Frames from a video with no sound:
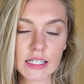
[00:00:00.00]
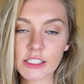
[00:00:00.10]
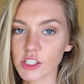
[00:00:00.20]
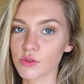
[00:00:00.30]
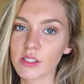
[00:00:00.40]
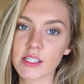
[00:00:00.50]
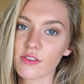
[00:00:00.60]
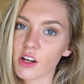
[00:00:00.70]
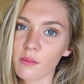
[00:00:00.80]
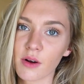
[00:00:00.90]
It's just really
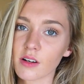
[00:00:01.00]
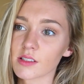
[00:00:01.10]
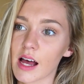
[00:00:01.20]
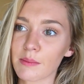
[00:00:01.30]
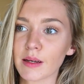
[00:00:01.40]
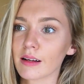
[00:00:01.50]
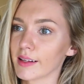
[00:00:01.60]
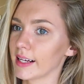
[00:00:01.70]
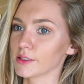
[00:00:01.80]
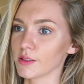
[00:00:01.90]
difficult because I'm in
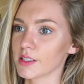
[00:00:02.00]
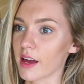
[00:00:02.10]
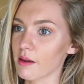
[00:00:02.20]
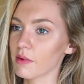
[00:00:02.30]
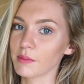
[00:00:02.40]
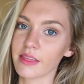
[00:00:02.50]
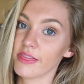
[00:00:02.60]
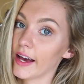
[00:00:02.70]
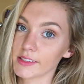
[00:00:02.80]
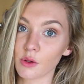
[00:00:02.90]
class all the time. I
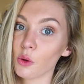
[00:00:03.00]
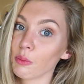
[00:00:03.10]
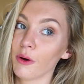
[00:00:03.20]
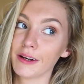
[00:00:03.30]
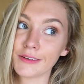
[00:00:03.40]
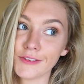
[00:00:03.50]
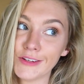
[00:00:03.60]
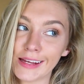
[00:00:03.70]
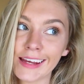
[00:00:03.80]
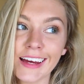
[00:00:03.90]
mean, that is the whole point of
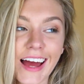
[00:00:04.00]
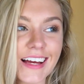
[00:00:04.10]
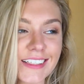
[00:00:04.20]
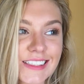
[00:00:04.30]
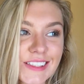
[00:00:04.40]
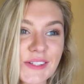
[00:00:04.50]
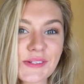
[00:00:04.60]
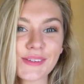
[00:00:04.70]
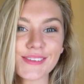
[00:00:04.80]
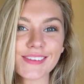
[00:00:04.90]
uni.
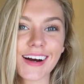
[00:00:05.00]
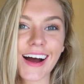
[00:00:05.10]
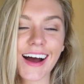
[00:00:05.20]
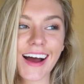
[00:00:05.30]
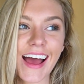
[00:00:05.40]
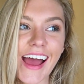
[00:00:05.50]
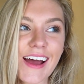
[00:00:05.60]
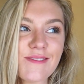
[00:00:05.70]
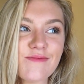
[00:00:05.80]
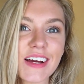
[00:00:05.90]
So
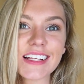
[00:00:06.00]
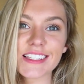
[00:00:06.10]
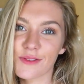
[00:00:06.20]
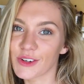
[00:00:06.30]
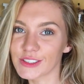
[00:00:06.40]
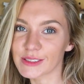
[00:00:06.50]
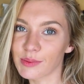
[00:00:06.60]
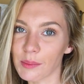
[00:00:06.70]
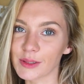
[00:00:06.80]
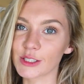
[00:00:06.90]
it's difficult to
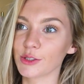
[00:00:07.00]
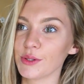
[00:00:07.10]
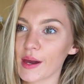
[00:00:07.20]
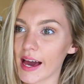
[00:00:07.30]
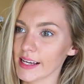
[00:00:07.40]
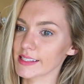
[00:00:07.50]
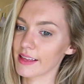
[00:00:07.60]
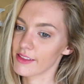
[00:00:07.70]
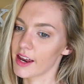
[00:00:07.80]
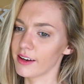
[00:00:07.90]
properly show you guys,
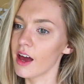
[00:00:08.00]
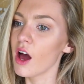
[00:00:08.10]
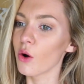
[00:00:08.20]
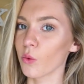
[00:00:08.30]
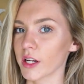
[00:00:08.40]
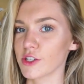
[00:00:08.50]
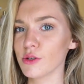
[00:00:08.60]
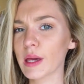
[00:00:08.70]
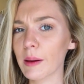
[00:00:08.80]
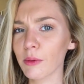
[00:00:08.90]
and then when I
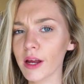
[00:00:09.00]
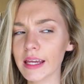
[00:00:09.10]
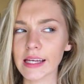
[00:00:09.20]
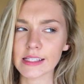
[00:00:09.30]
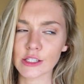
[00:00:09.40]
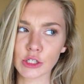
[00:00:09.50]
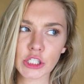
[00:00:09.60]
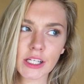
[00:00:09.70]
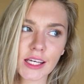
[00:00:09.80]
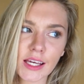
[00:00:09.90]
do get a break, it's
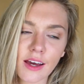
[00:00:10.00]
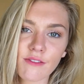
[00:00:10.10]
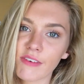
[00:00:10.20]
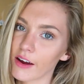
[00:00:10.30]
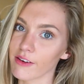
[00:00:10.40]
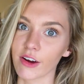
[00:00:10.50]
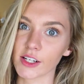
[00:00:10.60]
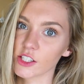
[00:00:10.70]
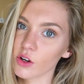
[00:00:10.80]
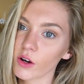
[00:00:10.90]
usually very,
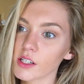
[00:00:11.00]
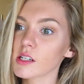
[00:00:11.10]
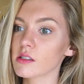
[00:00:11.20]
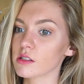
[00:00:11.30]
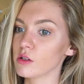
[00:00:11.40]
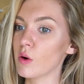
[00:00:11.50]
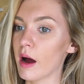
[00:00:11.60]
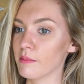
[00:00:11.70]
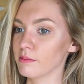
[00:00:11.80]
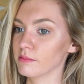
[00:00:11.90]
very short. So
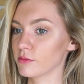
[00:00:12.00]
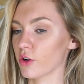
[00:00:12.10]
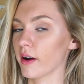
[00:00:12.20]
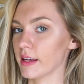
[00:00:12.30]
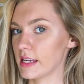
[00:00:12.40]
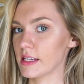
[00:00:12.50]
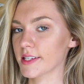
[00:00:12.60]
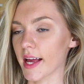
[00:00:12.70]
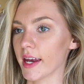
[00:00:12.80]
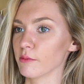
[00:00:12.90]
I'm trying to
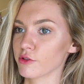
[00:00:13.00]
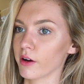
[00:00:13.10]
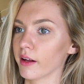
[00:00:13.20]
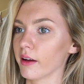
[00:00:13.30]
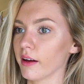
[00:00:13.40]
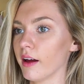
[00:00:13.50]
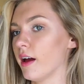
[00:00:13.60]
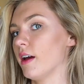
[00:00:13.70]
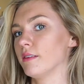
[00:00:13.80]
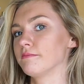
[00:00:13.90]
eat and I'm trying to
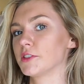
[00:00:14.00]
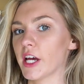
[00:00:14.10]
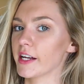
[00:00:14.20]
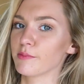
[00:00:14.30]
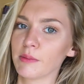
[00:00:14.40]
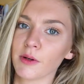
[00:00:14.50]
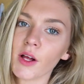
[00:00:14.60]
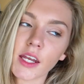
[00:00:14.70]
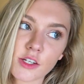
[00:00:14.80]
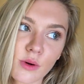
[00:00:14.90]
chat to
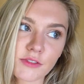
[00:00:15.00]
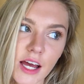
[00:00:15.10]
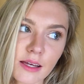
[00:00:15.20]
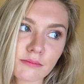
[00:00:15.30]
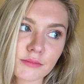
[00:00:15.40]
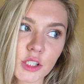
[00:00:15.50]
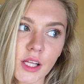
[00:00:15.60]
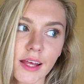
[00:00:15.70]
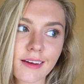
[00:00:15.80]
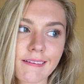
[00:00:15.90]
people, and have time
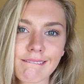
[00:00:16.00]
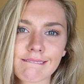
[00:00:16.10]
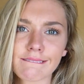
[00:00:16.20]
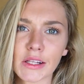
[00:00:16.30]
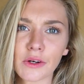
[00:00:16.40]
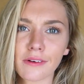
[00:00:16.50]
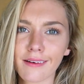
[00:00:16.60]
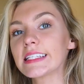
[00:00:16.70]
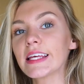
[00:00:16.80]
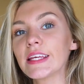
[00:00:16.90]
to like
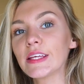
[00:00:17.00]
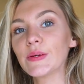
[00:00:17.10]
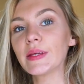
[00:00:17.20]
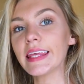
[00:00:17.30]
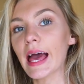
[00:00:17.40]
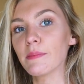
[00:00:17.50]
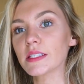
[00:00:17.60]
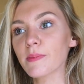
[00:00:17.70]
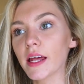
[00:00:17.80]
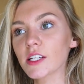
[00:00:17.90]
vlog. So yeah,
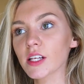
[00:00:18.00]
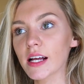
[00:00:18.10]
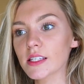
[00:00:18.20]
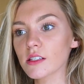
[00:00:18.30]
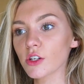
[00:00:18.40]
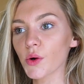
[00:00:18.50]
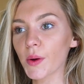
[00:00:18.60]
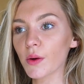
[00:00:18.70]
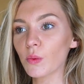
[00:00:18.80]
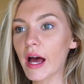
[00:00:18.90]
but Spanish classes are
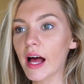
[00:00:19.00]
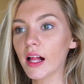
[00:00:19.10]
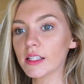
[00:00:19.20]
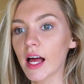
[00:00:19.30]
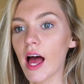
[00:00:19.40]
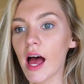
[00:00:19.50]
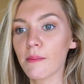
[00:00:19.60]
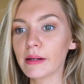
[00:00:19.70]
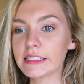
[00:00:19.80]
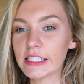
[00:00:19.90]
going well.
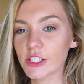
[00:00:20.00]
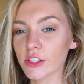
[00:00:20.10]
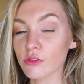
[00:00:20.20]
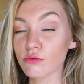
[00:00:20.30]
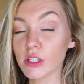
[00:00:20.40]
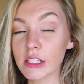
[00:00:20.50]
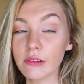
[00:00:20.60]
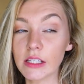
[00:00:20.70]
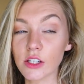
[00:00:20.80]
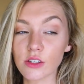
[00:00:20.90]
My teacher is
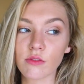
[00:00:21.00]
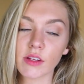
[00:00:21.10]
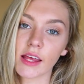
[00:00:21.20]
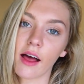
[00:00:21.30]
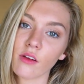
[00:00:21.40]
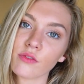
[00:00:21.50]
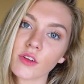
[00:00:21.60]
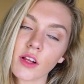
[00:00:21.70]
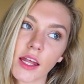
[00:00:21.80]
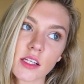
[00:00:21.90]
really, really good and really
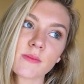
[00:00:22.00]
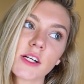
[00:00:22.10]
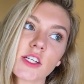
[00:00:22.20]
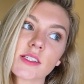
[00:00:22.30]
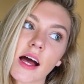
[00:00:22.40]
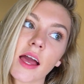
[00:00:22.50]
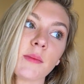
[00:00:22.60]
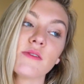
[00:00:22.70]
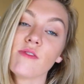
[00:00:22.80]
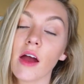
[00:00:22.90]
helpful, and as much as I
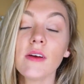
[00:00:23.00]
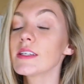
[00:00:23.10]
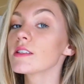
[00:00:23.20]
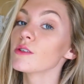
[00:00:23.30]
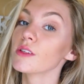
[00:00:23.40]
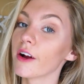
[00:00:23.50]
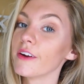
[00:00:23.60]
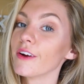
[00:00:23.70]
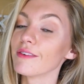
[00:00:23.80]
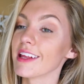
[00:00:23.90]
am a very slow
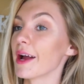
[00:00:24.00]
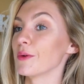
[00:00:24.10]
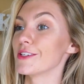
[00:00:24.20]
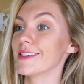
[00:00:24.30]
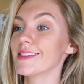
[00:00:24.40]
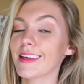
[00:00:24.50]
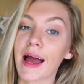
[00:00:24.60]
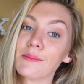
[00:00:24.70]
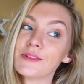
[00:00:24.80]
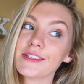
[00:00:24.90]
learner of languages,
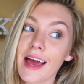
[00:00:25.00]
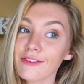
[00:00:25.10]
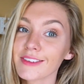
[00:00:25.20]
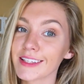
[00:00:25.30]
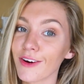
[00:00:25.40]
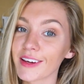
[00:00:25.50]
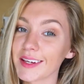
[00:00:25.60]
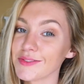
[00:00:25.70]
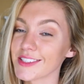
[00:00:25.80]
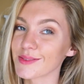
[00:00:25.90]
I am definitely not
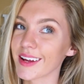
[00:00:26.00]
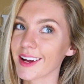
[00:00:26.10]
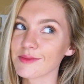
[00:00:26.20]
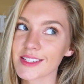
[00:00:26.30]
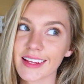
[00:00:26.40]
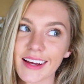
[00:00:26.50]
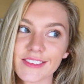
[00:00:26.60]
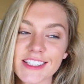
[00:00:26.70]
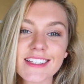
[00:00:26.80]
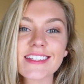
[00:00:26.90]
gifted when it comes to
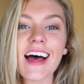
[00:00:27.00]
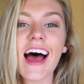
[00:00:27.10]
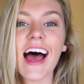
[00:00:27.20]
languages,